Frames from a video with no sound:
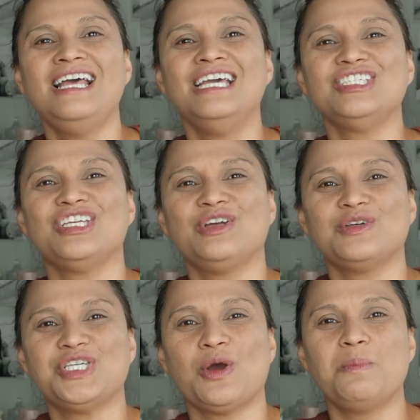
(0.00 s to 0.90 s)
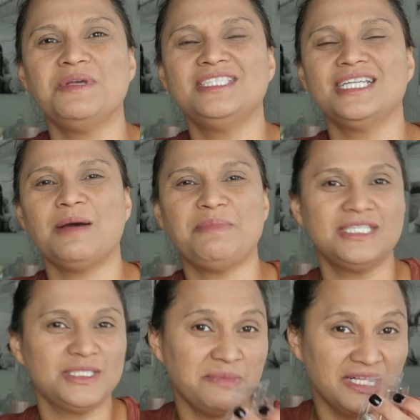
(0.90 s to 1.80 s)
she she opens it up and
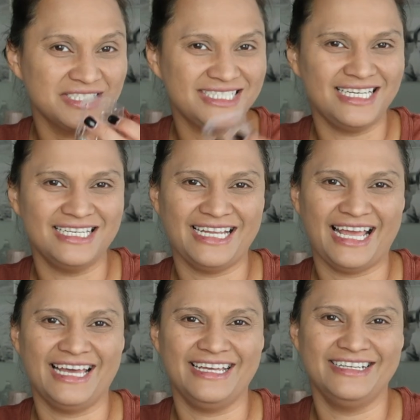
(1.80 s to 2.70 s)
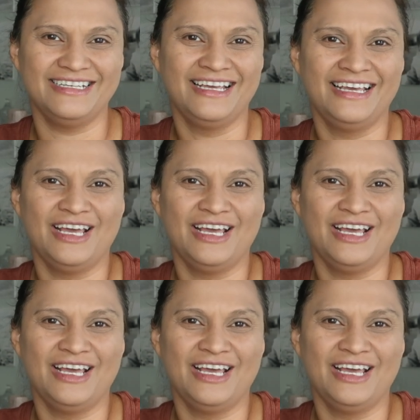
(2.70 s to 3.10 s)
smells it, and